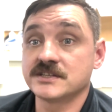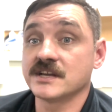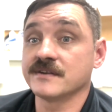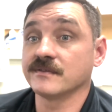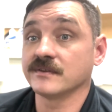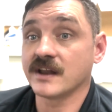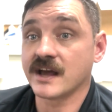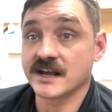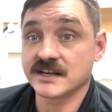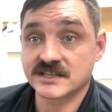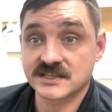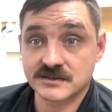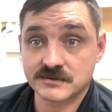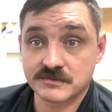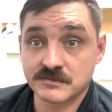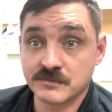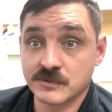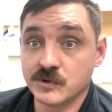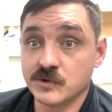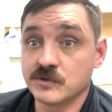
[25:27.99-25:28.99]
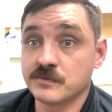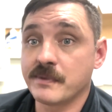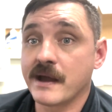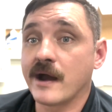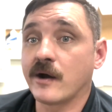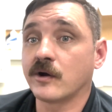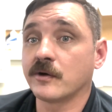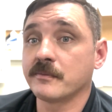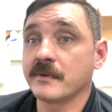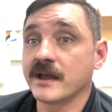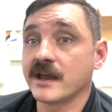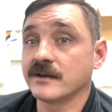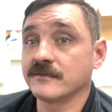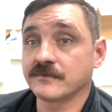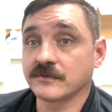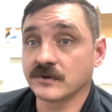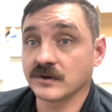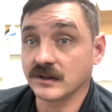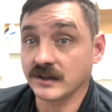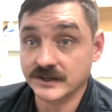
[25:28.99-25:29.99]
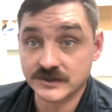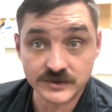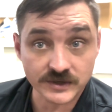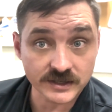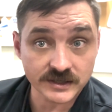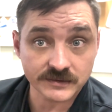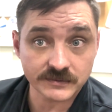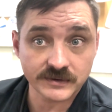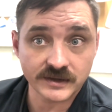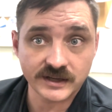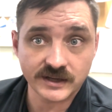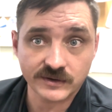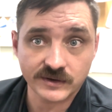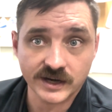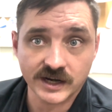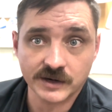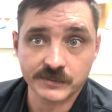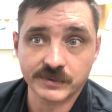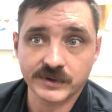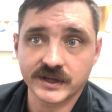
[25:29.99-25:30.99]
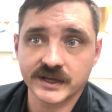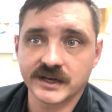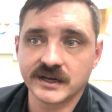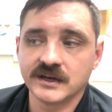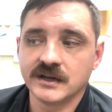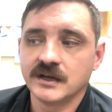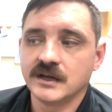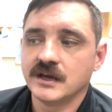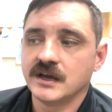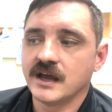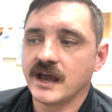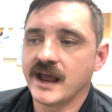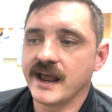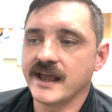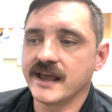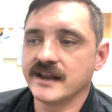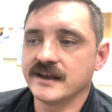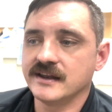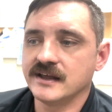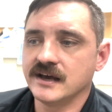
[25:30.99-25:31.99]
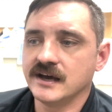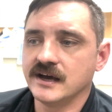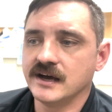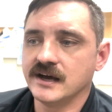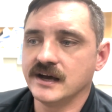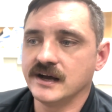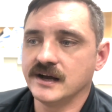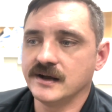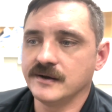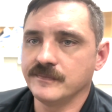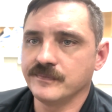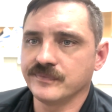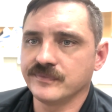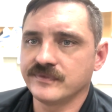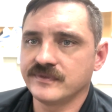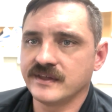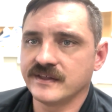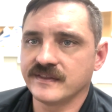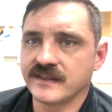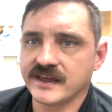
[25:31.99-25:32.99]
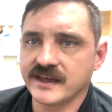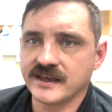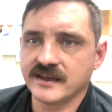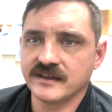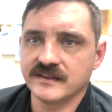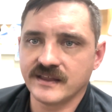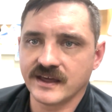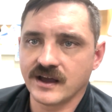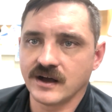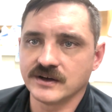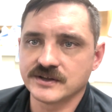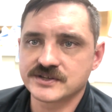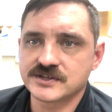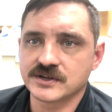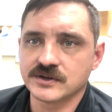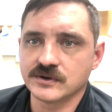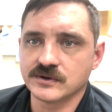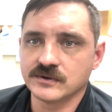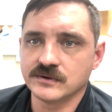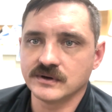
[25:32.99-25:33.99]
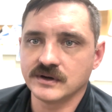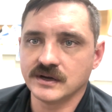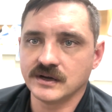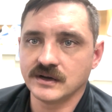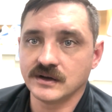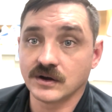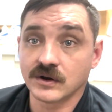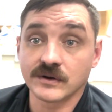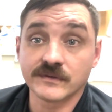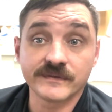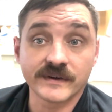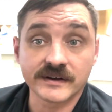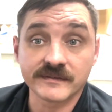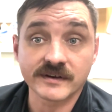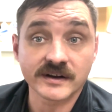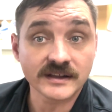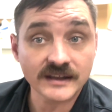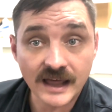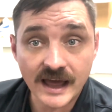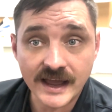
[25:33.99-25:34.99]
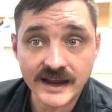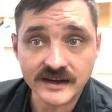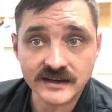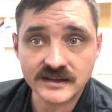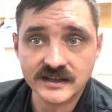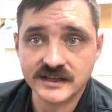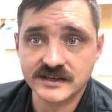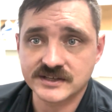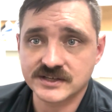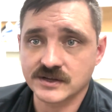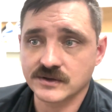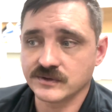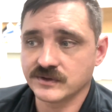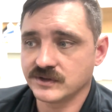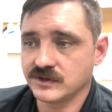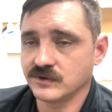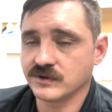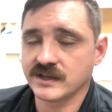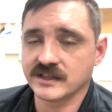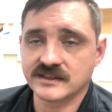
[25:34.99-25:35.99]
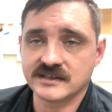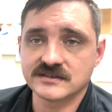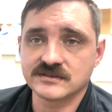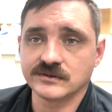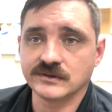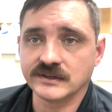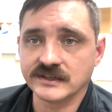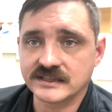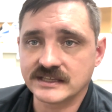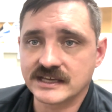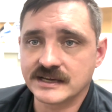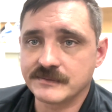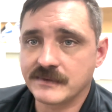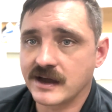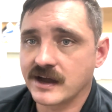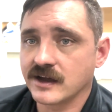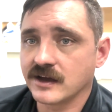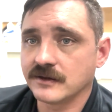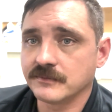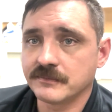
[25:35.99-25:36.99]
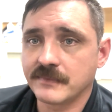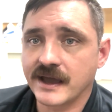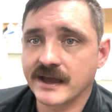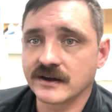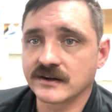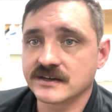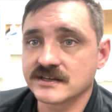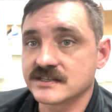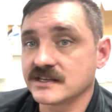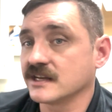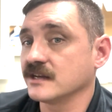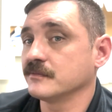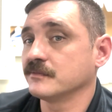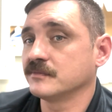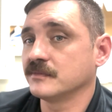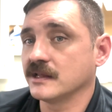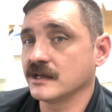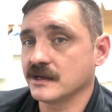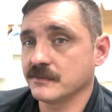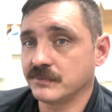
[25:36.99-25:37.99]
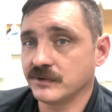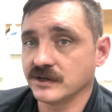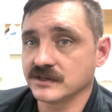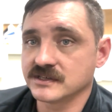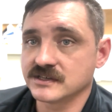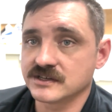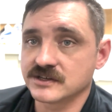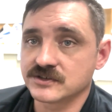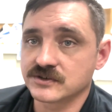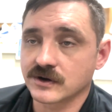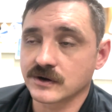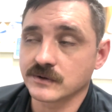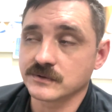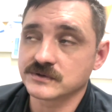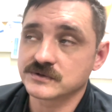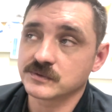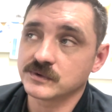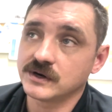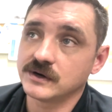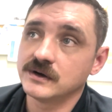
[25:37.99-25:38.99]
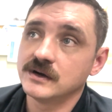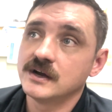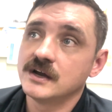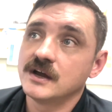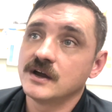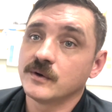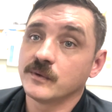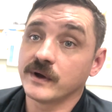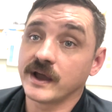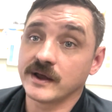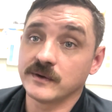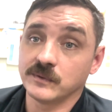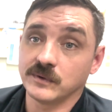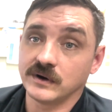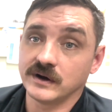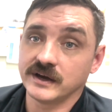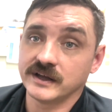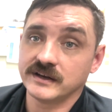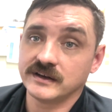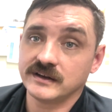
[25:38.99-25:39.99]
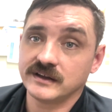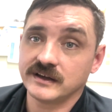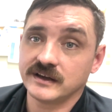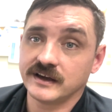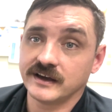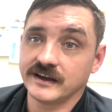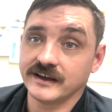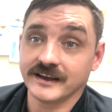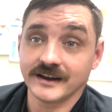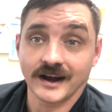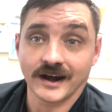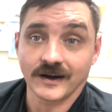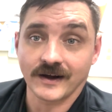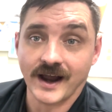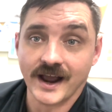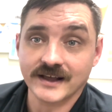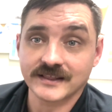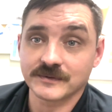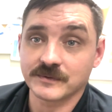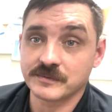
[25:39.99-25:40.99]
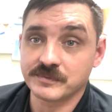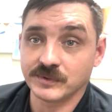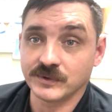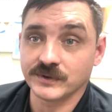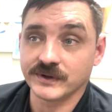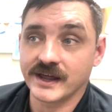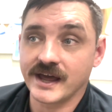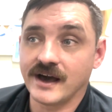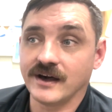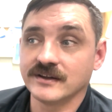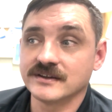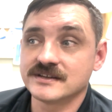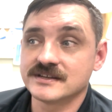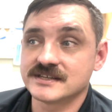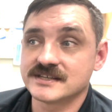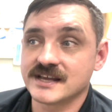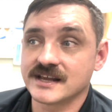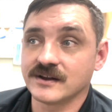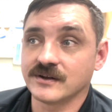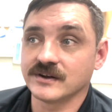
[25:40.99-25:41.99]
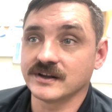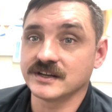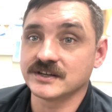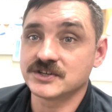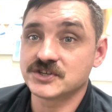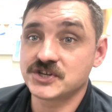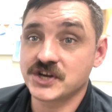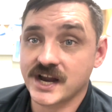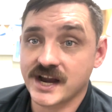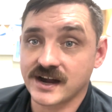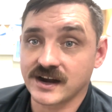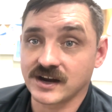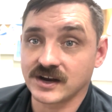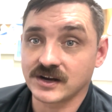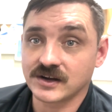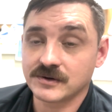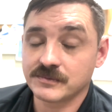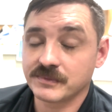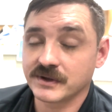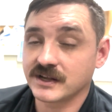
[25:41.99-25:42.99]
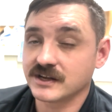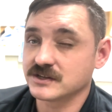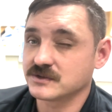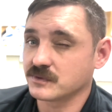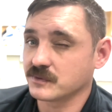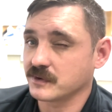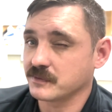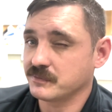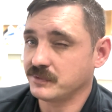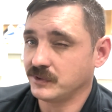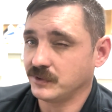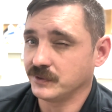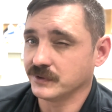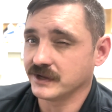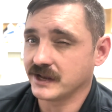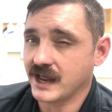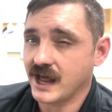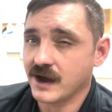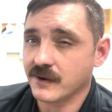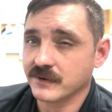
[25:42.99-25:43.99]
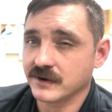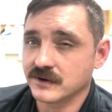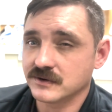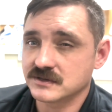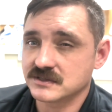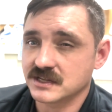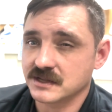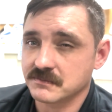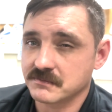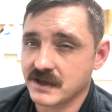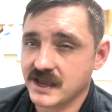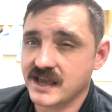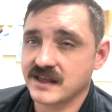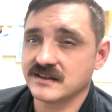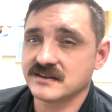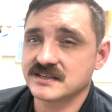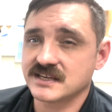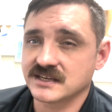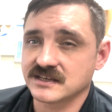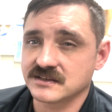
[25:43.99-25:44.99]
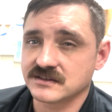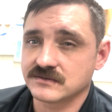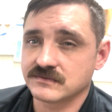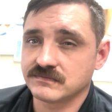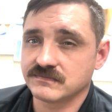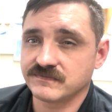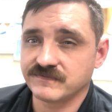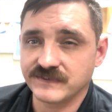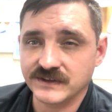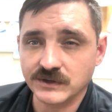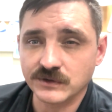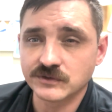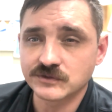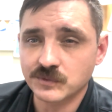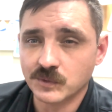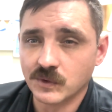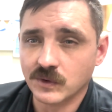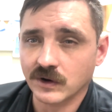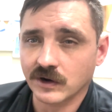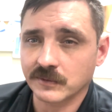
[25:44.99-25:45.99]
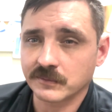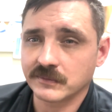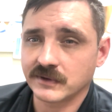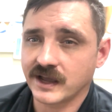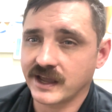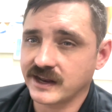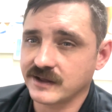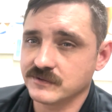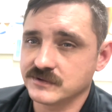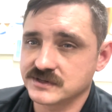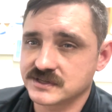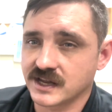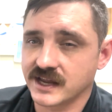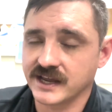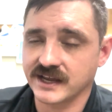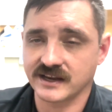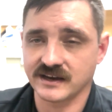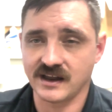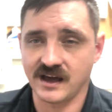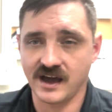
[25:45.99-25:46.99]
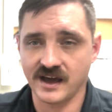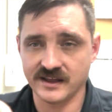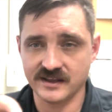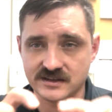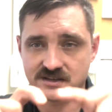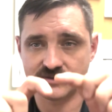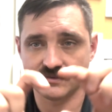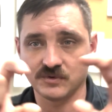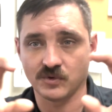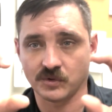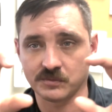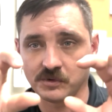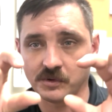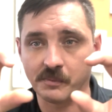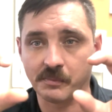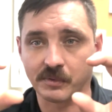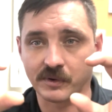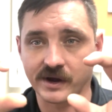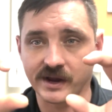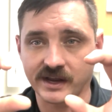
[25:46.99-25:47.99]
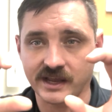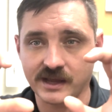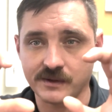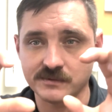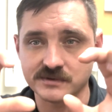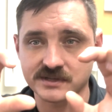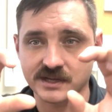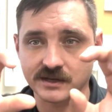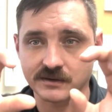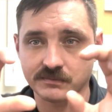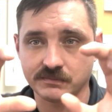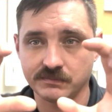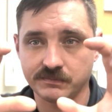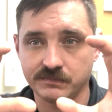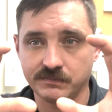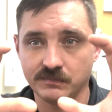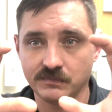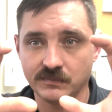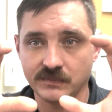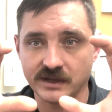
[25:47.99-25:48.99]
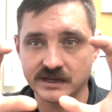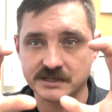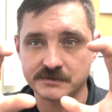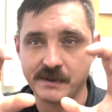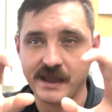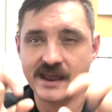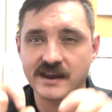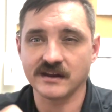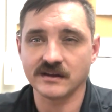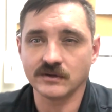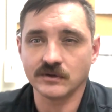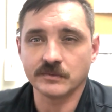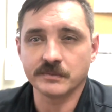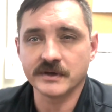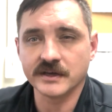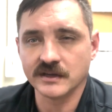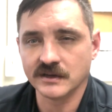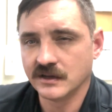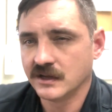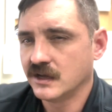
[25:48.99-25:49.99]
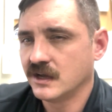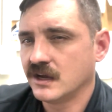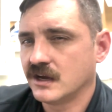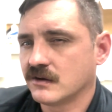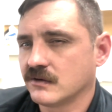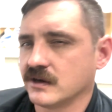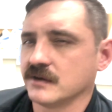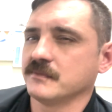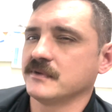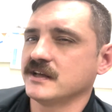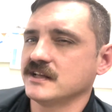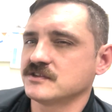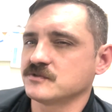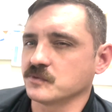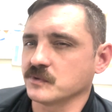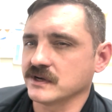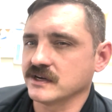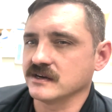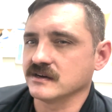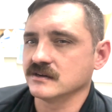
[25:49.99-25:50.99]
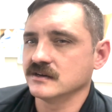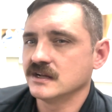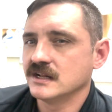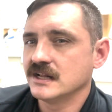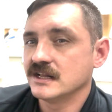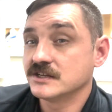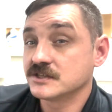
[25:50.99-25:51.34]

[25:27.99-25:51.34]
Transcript: They have a nice, smooth power band for an electric, airplane, and then they also are very, very light. And so you'll get these little lithium-ion batteries that get plugged into drones. Well, we had one in Iraq that we pulled out and set on a chair, because when we pulled it out, we noticed that, man, this thing feels warm, and it was like not its normal brick. It was like expanded a little bit. Right, man, that's weird.